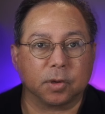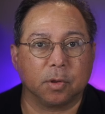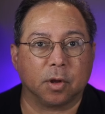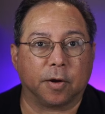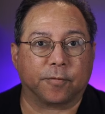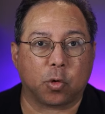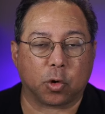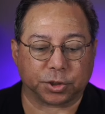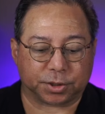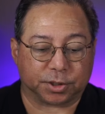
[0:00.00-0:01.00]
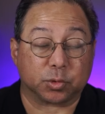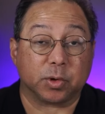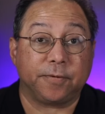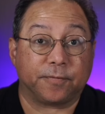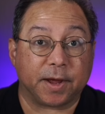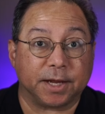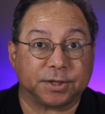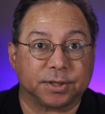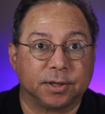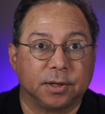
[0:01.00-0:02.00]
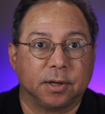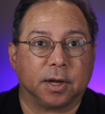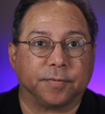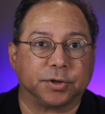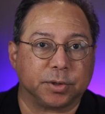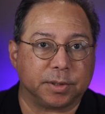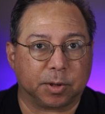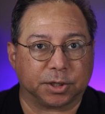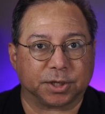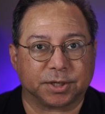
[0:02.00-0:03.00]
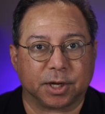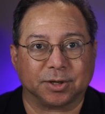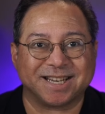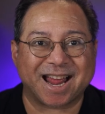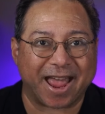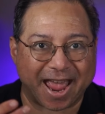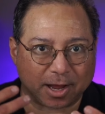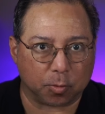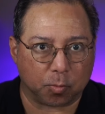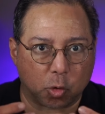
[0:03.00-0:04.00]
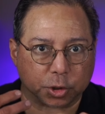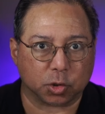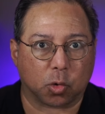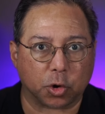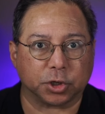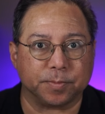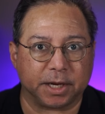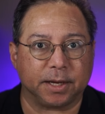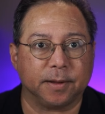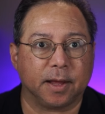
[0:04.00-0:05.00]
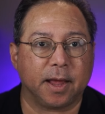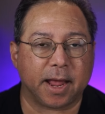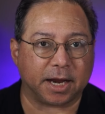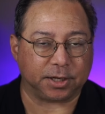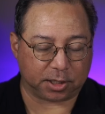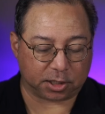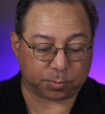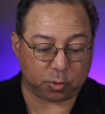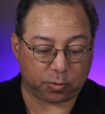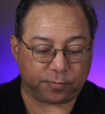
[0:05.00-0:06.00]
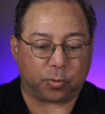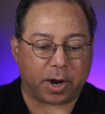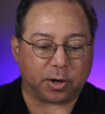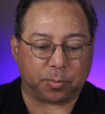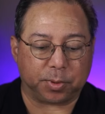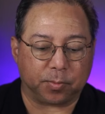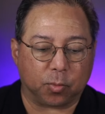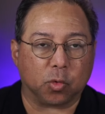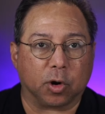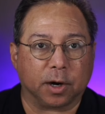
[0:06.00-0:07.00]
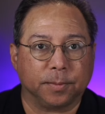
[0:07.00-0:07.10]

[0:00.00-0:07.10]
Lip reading: Of course, the screen face of the Stream Deck XL is now angled more towards me, and it does move around a bit more,